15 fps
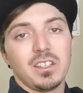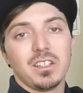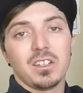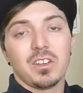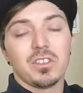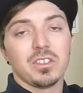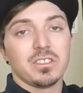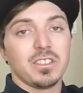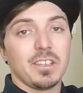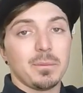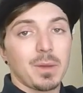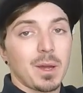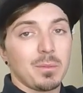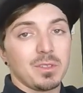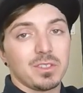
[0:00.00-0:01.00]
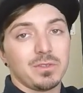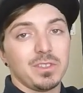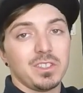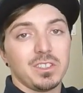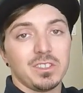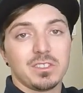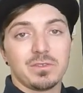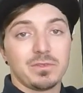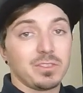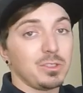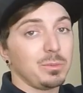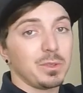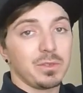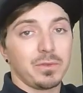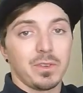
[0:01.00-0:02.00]
You know, the team atmosphere is
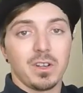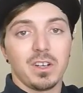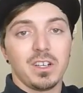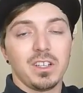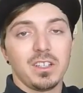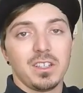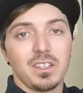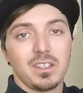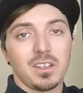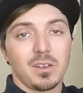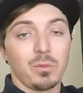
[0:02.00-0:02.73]
super fun.